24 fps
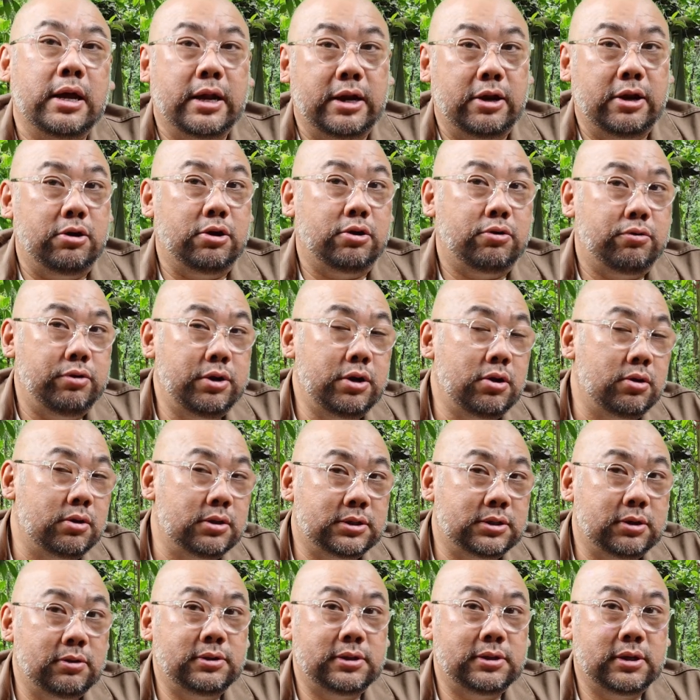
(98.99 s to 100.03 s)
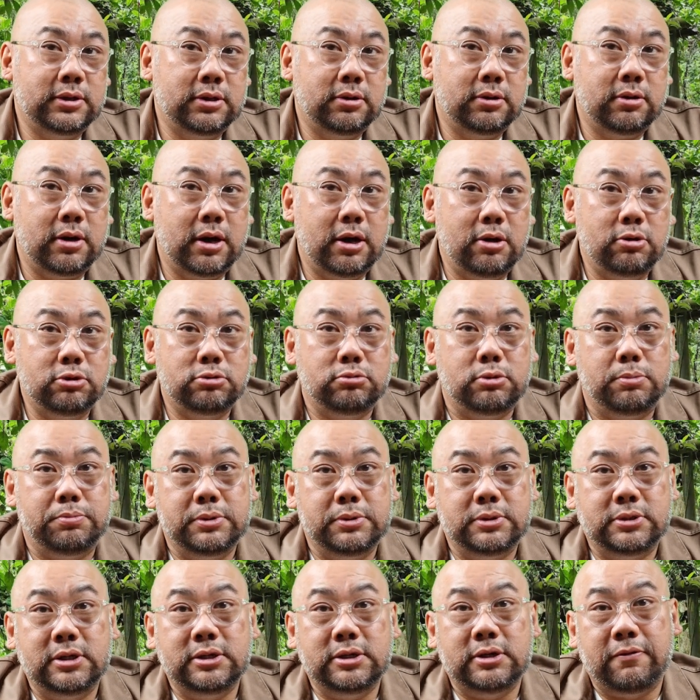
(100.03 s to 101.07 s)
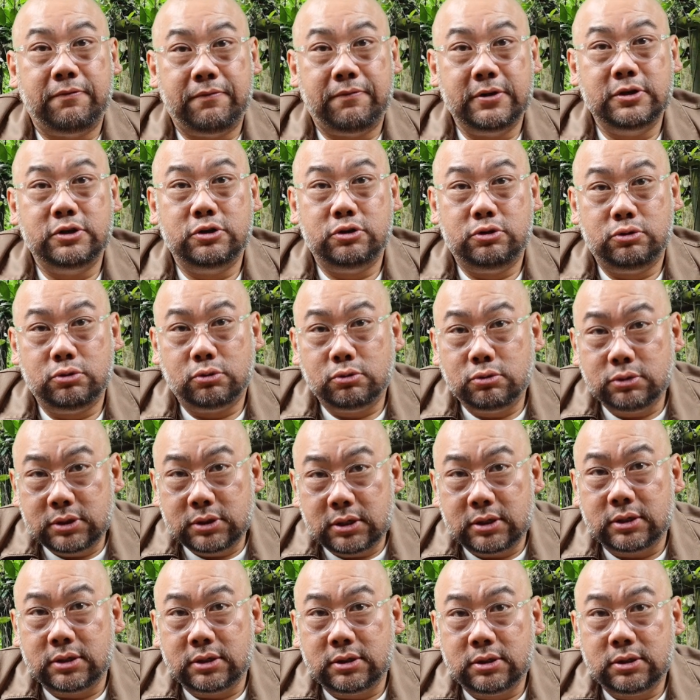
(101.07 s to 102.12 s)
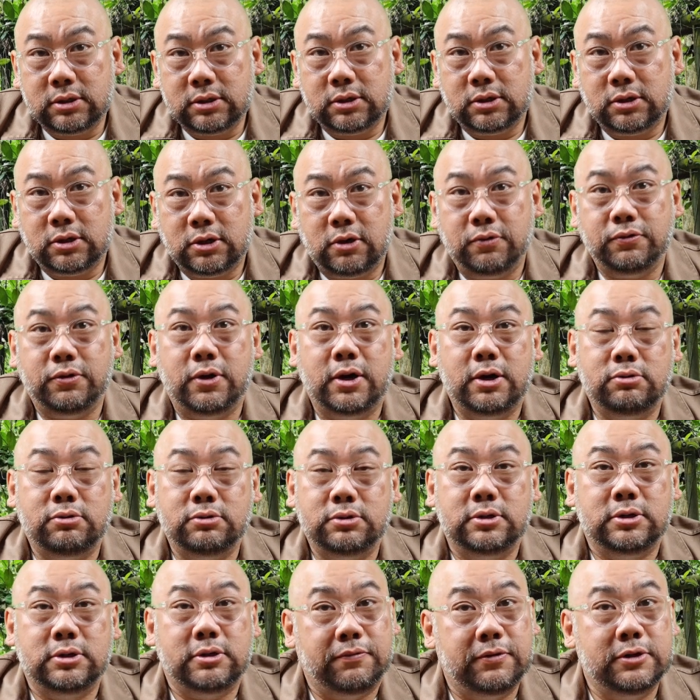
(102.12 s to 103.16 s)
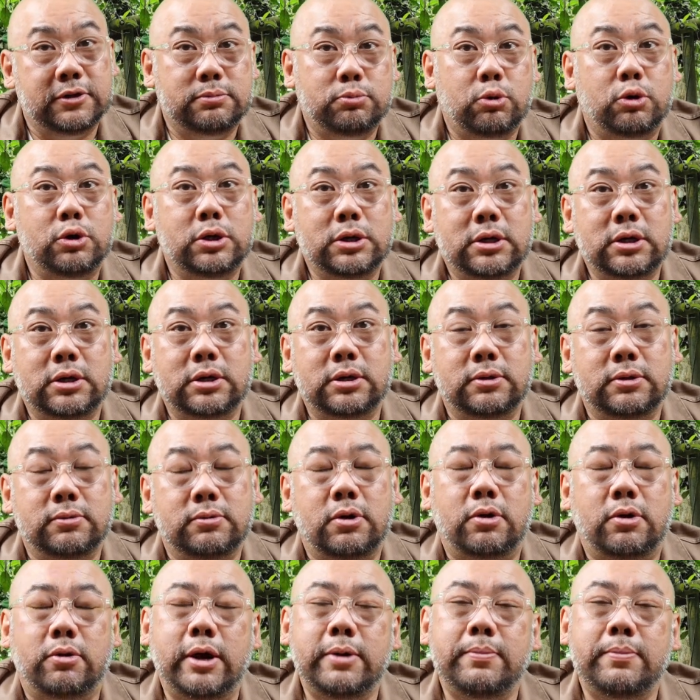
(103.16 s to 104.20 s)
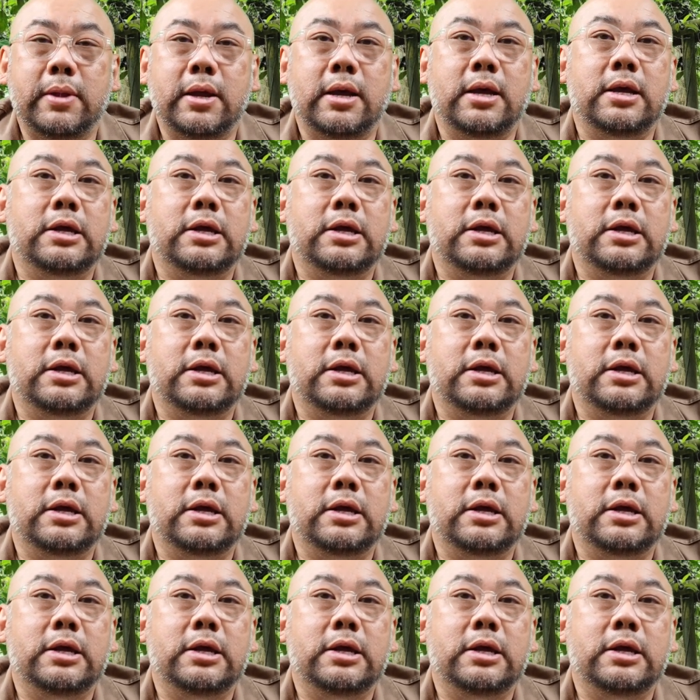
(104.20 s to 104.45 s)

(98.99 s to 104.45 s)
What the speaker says: Now, the green on the southeast sector of the house represents the first daughter of the house, the firstborn girl. All right.